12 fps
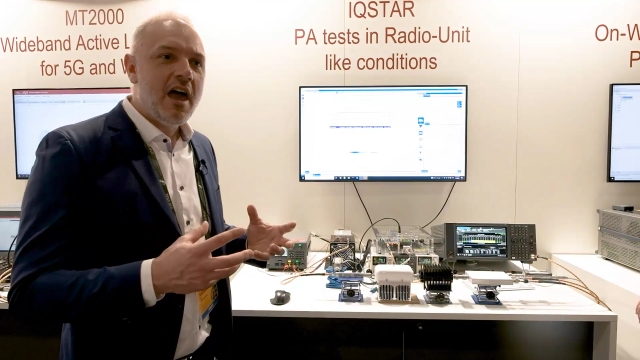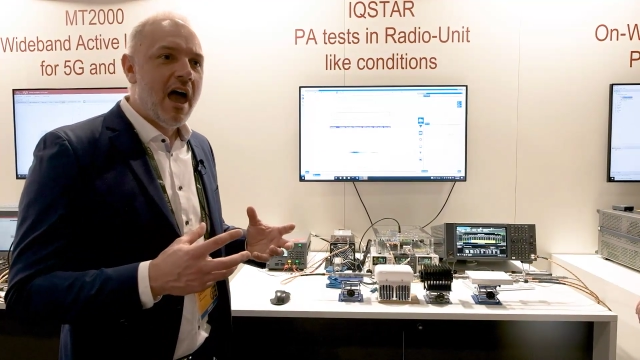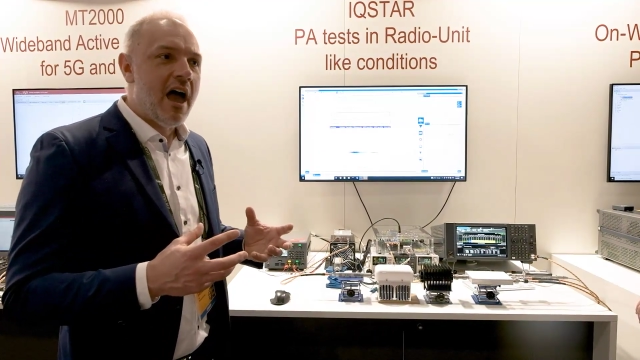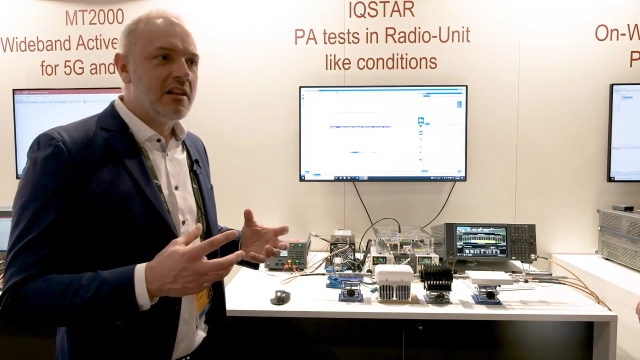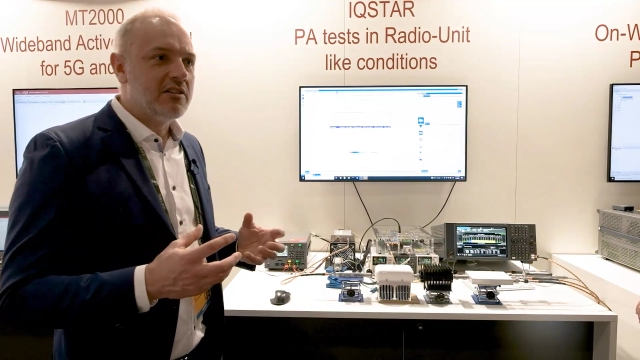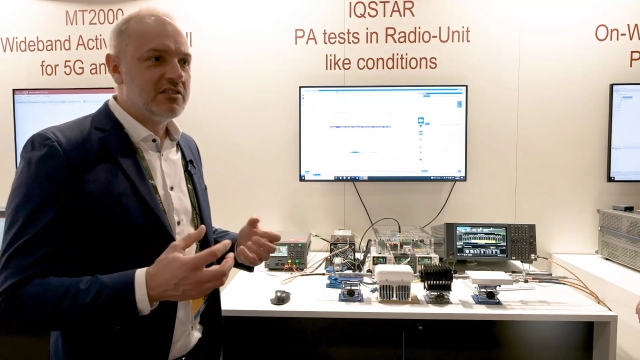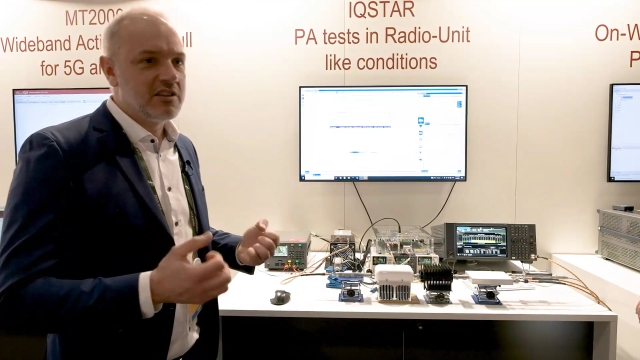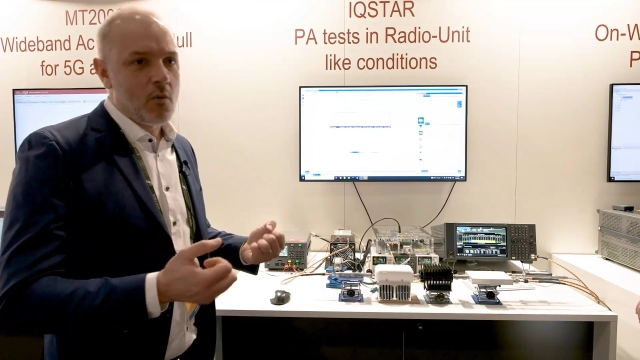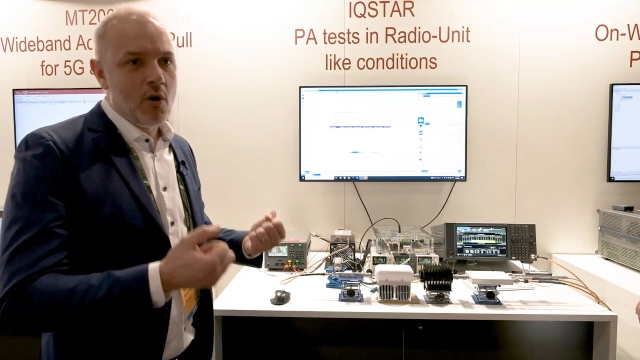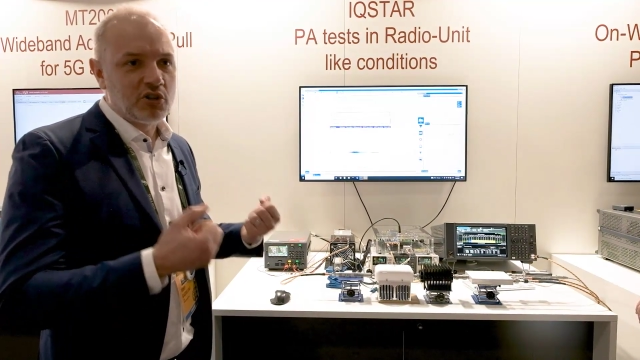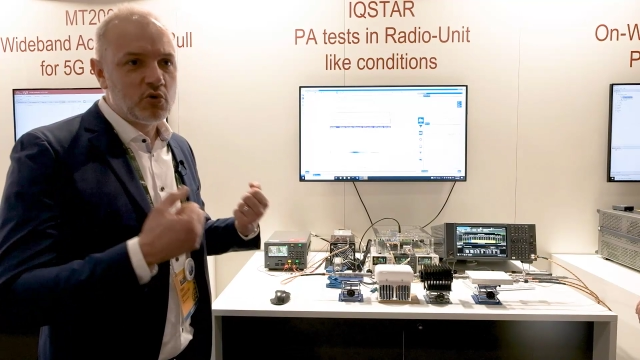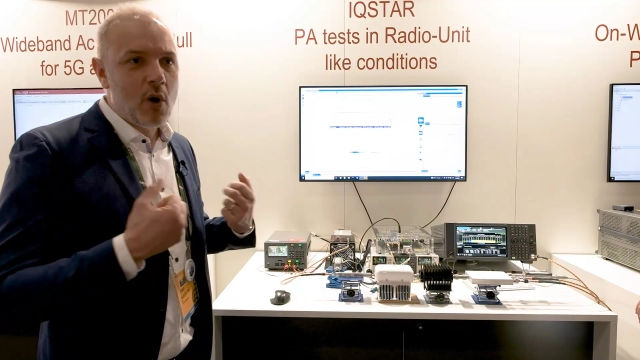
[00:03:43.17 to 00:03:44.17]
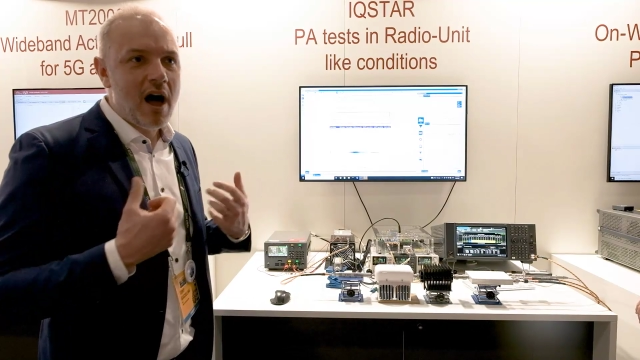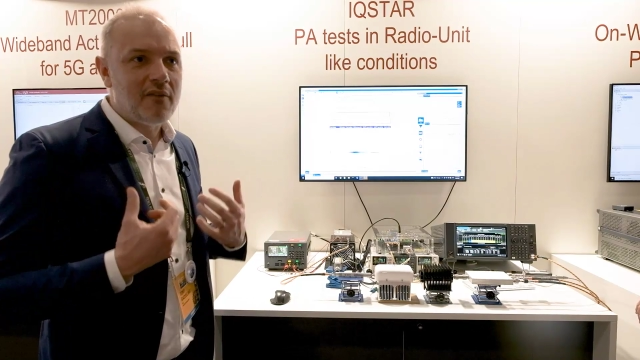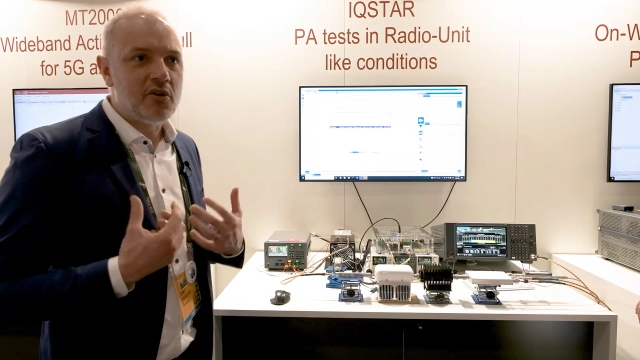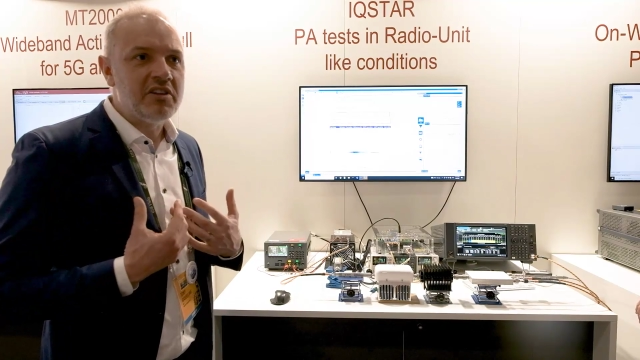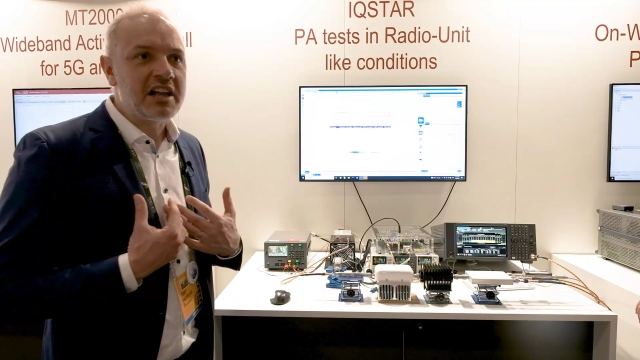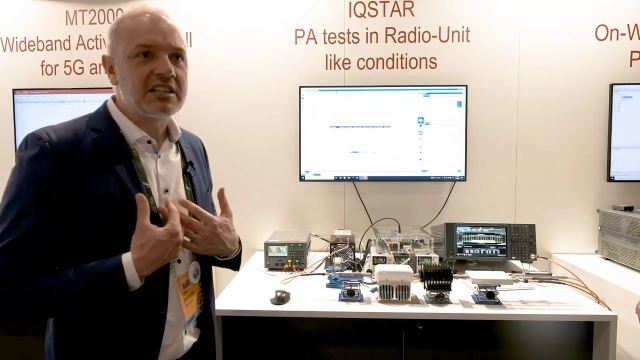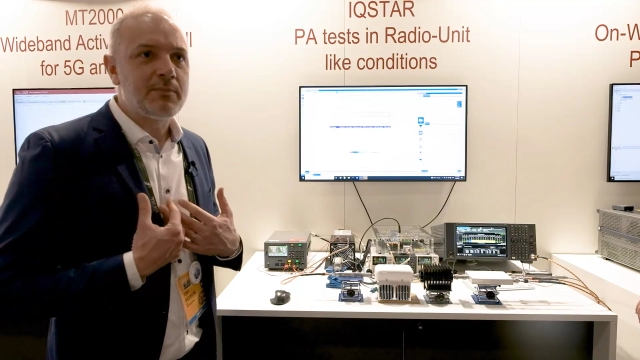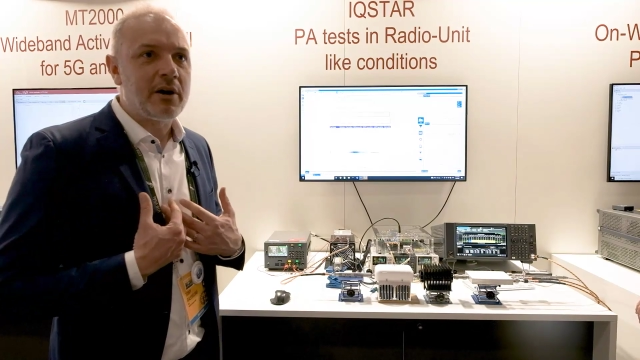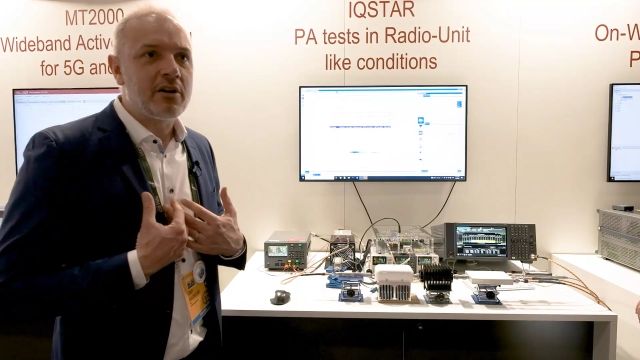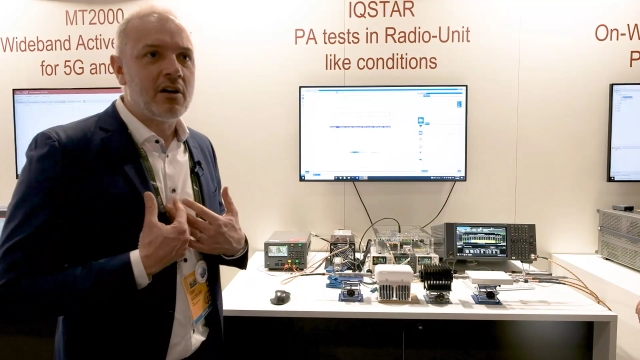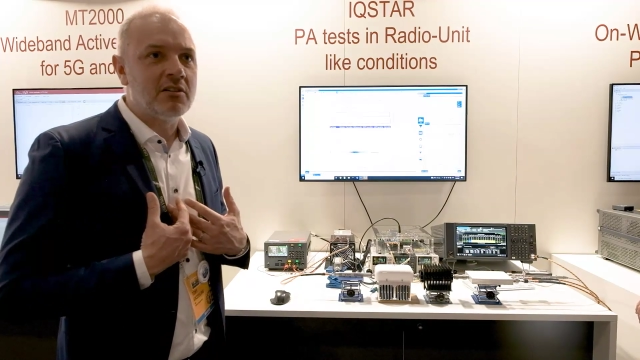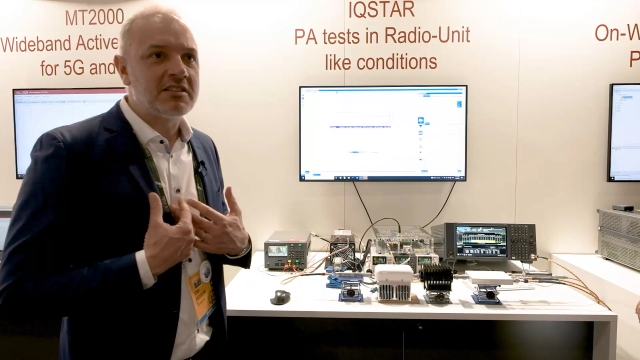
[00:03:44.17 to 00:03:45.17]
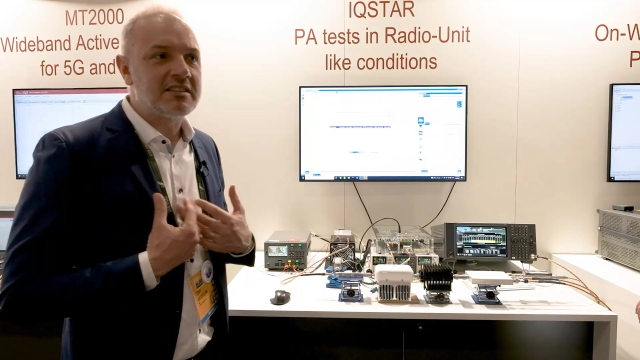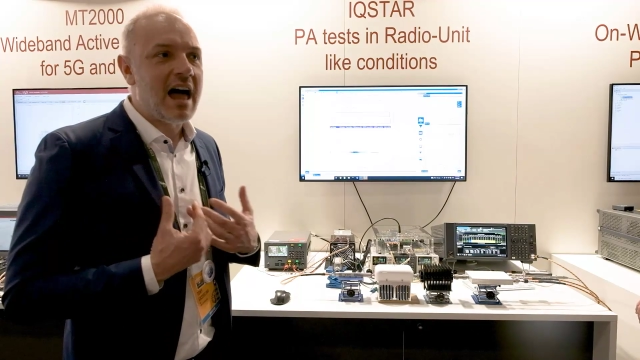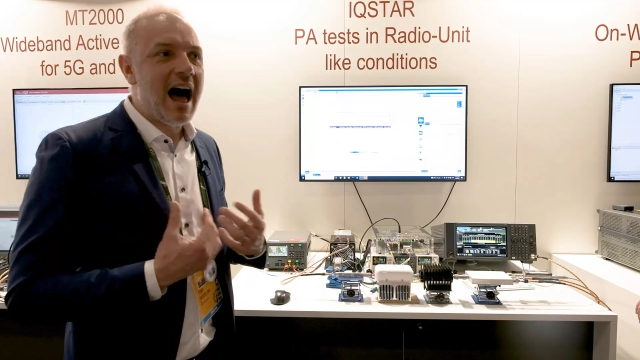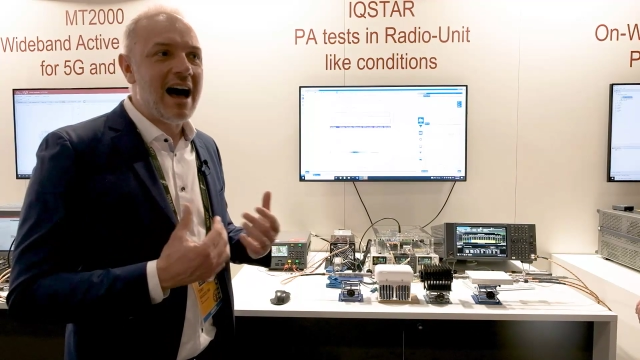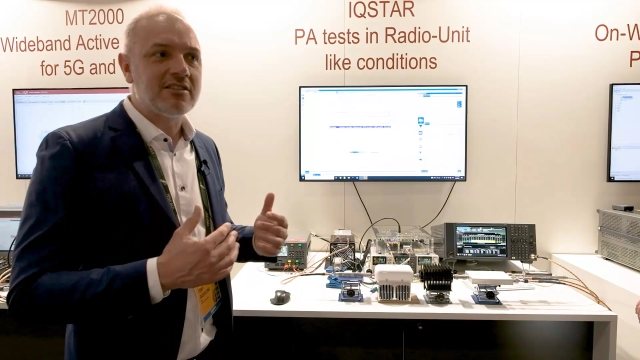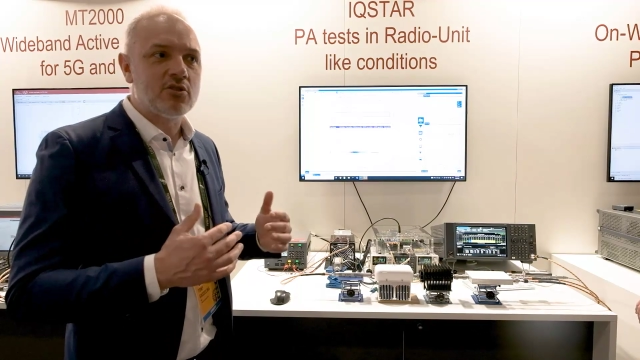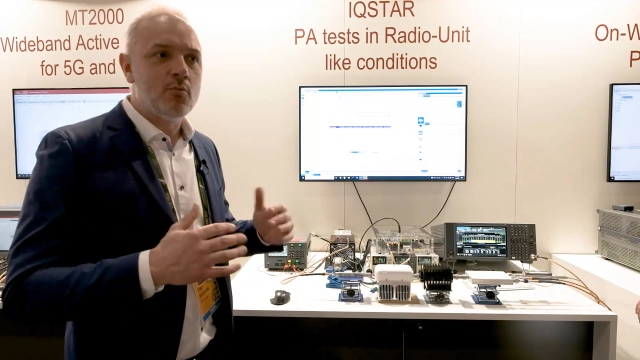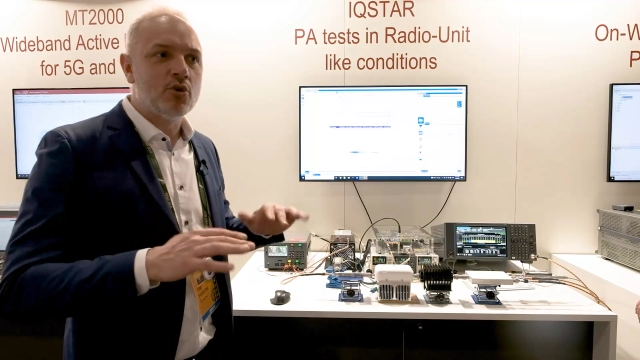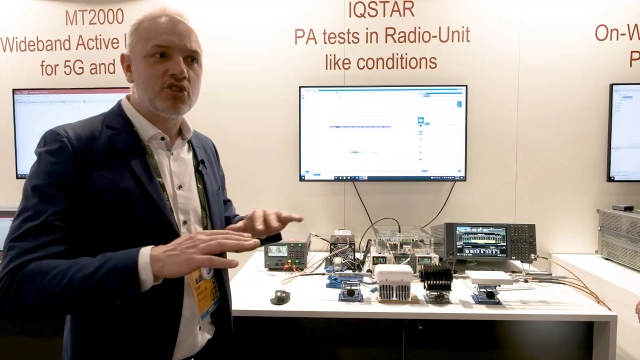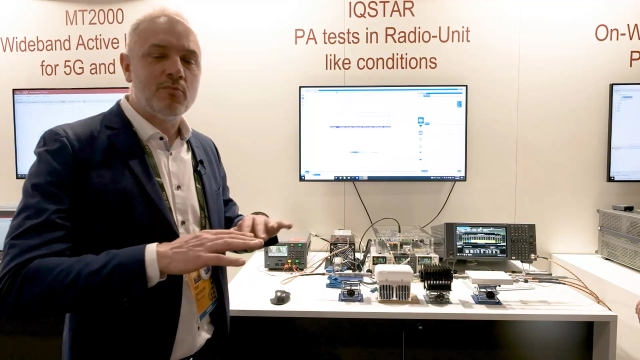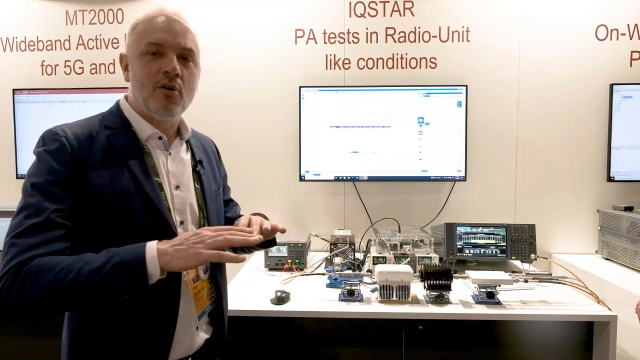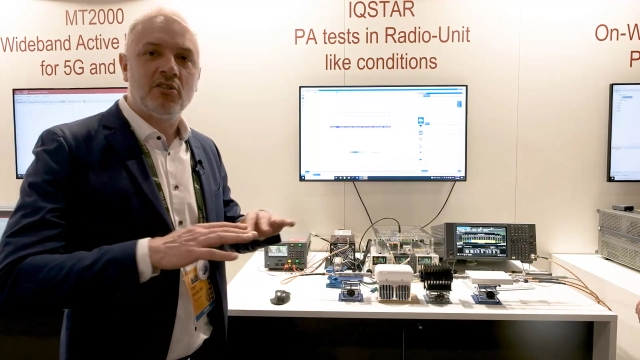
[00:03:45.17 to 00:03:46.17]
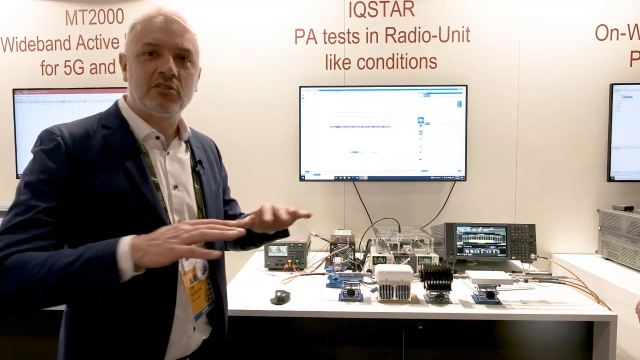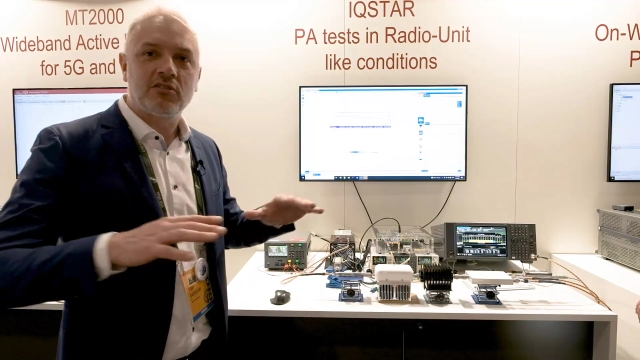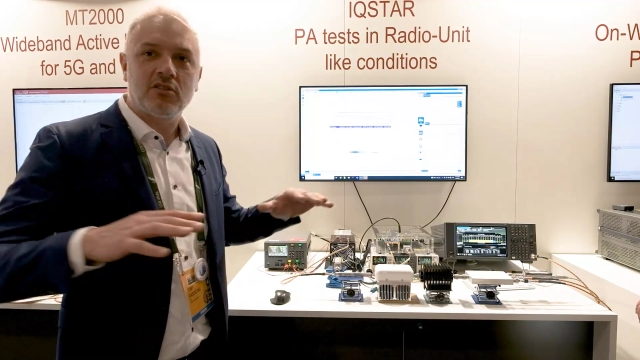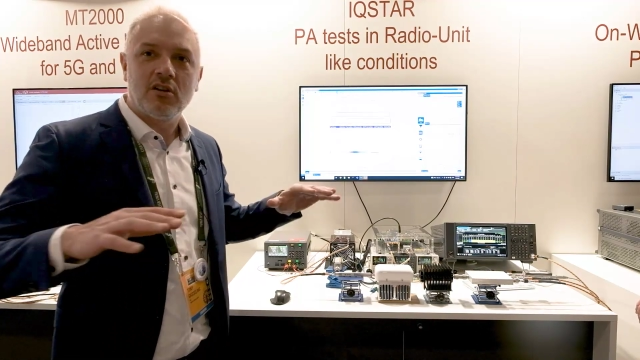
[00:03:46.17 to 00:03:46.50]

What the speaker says: and they want to have an experience as a measurement,